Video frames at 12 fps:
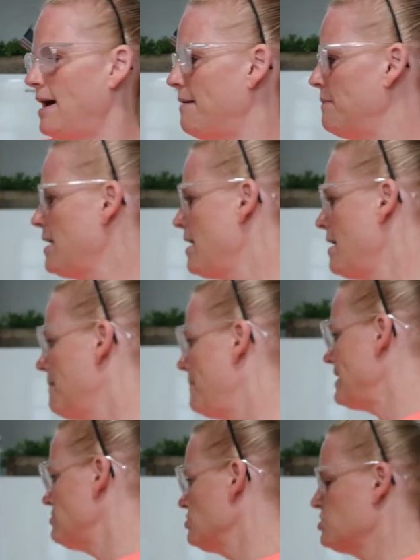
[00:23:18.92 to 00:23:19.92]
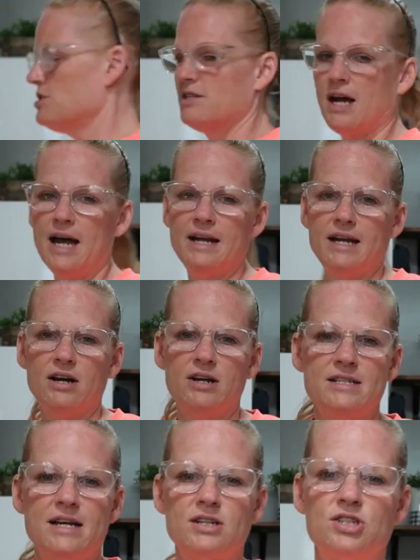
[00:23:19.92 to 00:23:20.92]
a nap. Patrick just got here.
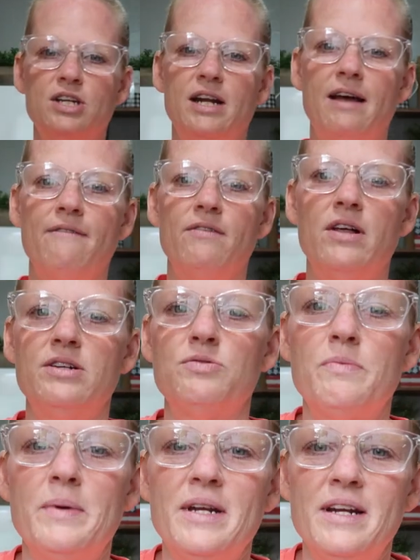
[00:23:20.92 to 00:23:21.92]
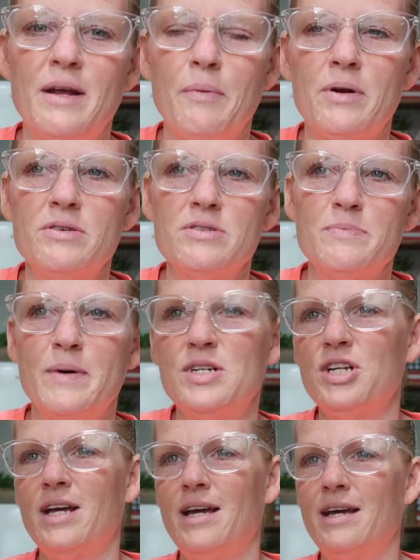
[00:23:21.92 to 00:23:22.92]
He's actually going to have lunch with me today. We're going to do his
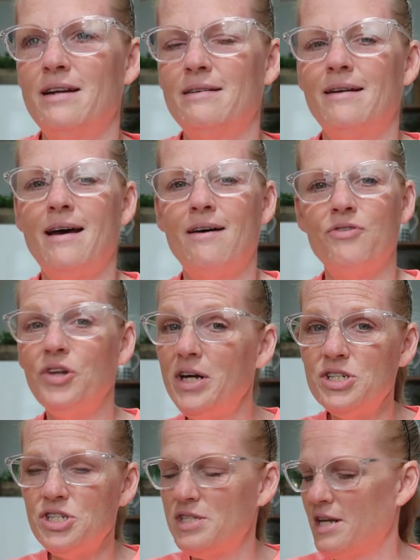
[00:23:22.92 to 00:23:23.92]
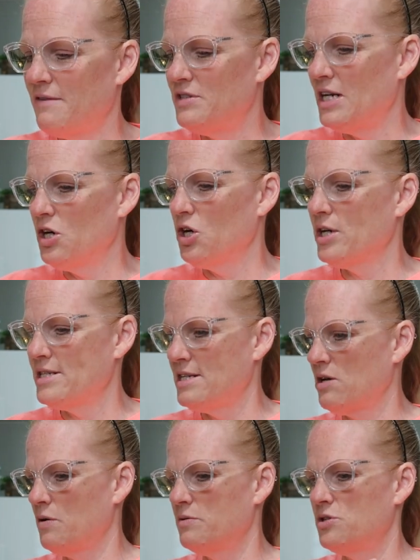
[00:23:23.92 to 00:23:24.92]
budget and have a lunch instead of dinner because he's
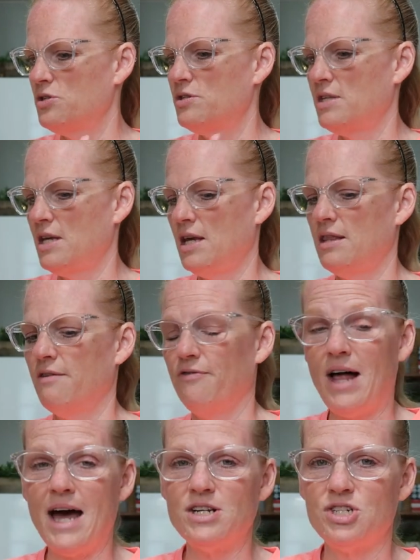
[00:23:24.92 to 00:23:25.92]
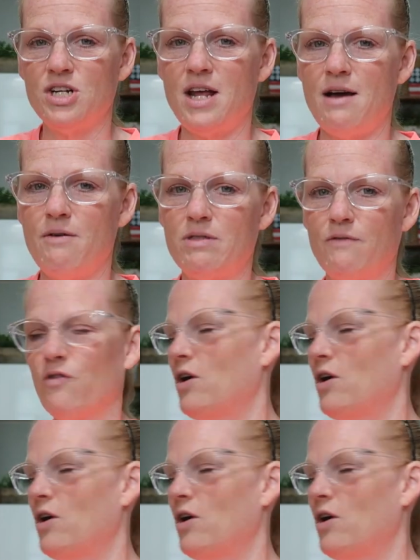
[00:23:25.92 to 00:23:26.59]
going to see The Flash tonight with a